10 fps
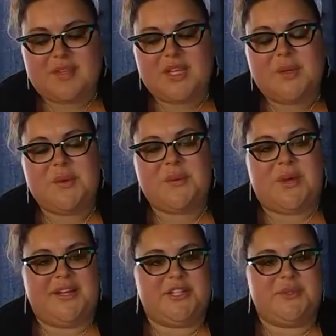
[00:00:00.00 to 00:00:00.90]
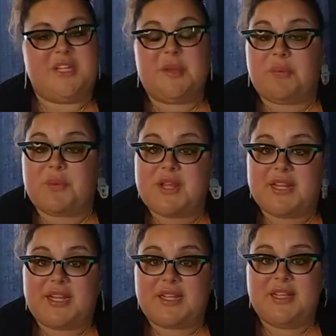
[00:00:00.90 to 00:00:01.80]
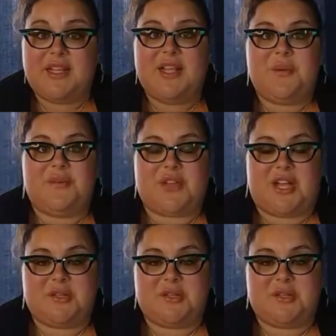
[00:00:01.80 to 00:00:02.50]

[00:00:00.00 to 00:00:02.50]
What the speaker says: We want to do deep breathing. We've talked